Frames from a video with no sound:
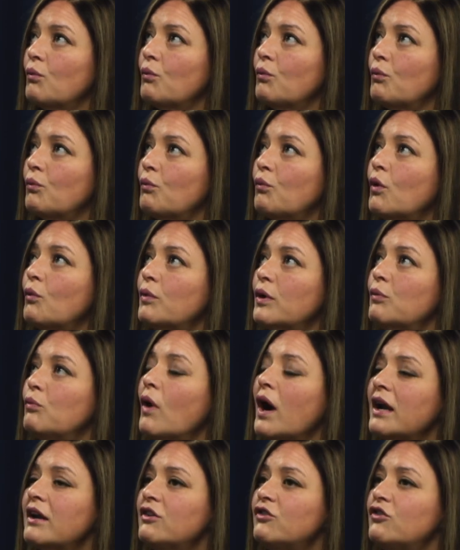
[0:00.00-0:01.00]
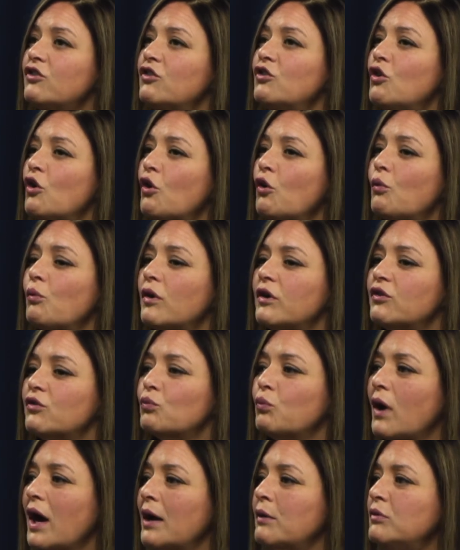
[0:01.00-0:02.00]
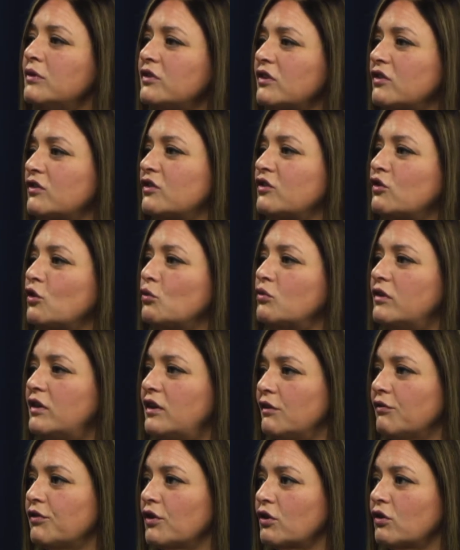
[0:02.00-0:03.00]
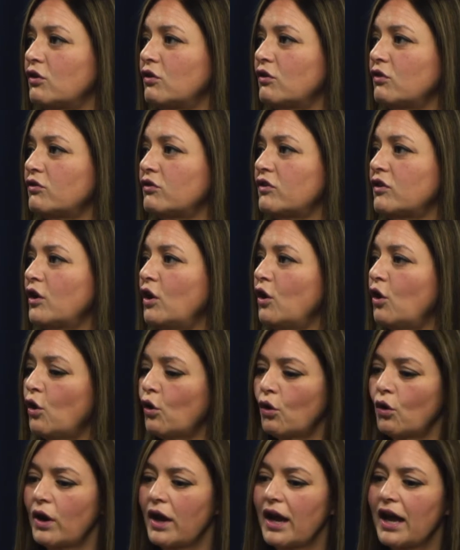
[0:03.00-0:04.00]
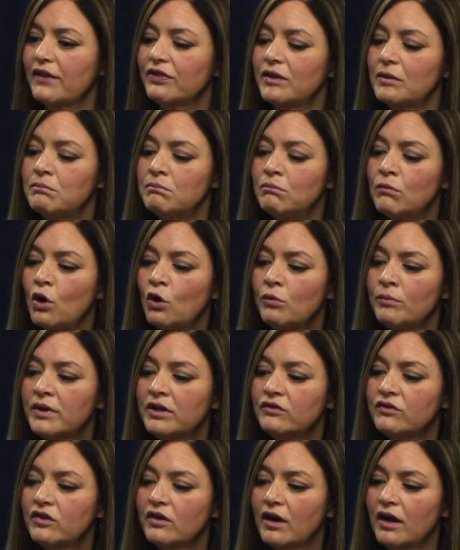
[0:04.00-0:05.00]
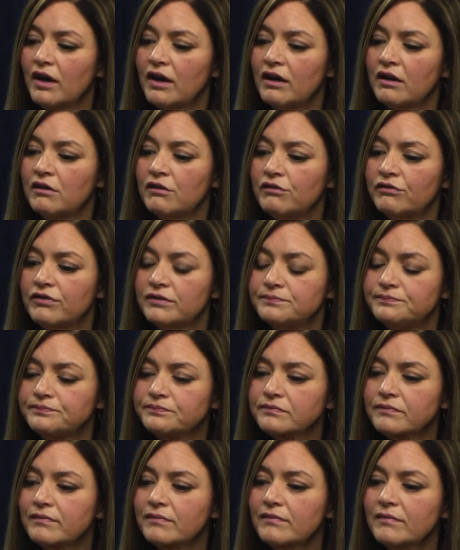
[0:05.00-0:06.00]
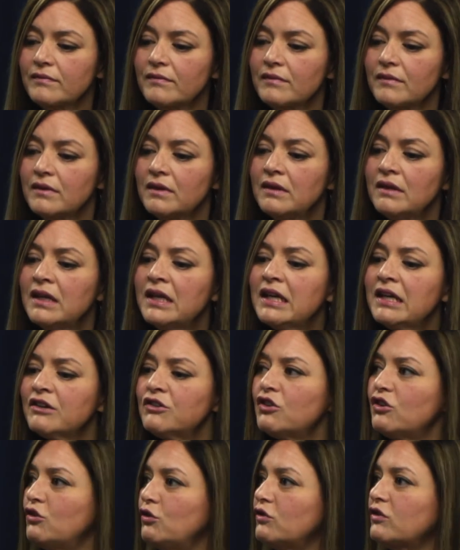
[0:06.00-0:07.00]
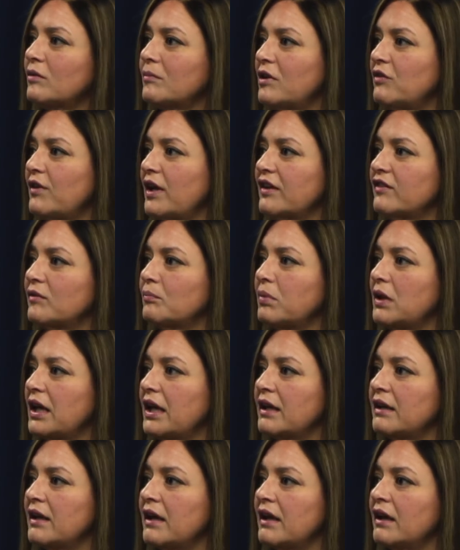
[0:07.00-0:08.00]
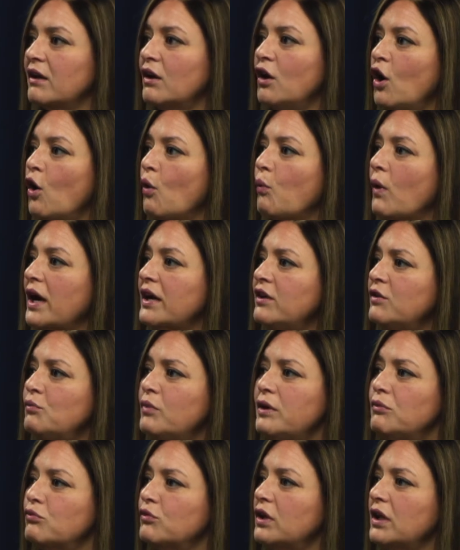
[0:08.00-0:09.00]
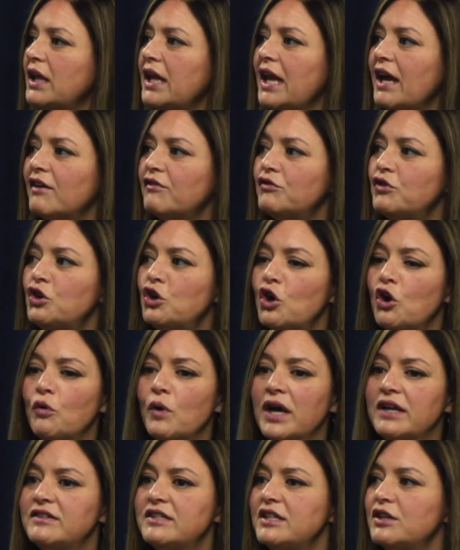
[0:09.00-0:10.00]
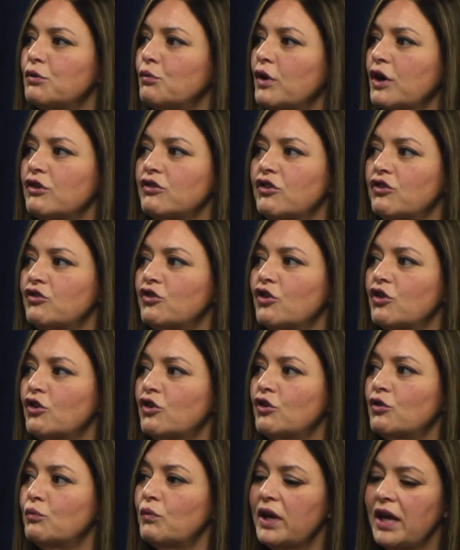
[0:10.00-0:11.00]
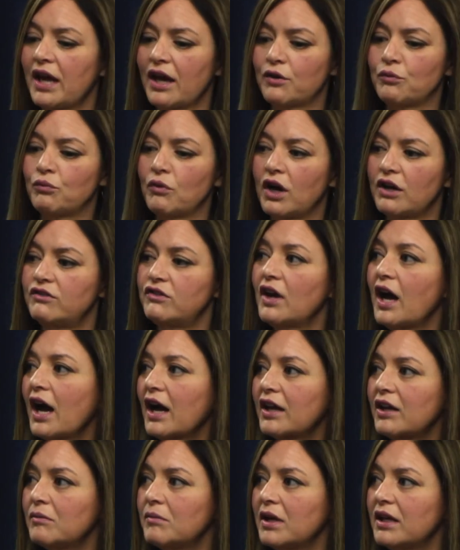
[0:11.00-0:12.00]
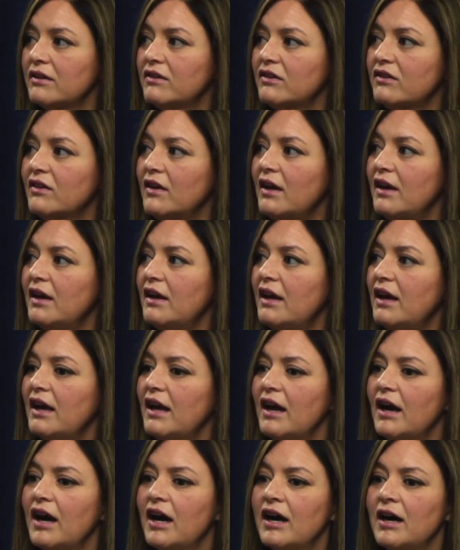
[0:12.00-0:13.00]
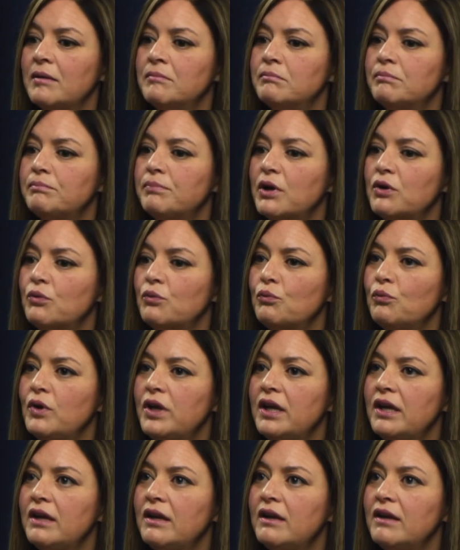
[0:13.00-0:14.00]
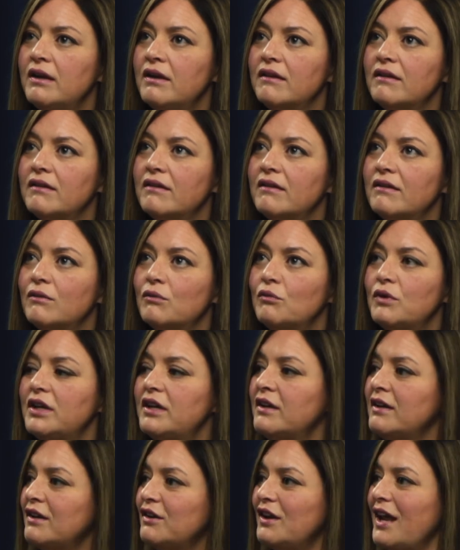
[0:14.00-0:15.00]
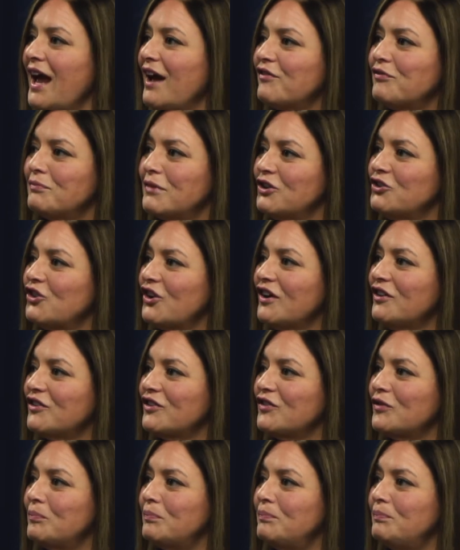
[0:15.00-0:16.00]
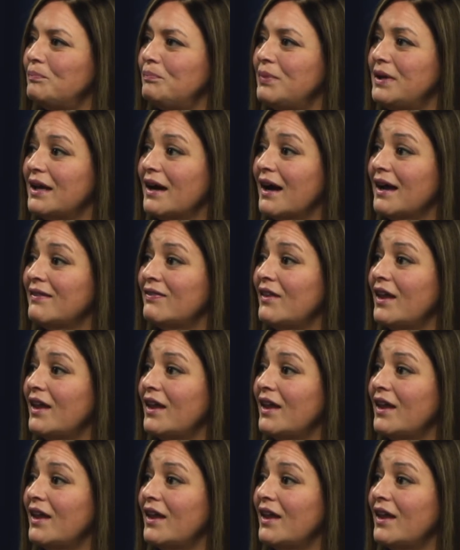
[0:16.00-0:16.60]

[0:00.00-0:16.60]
what we wanted to know was, why was it so difficult at the moment of needing to do some advanced planning, why did we really have no idea where to turn? We had a document, but we didn't have much else beyond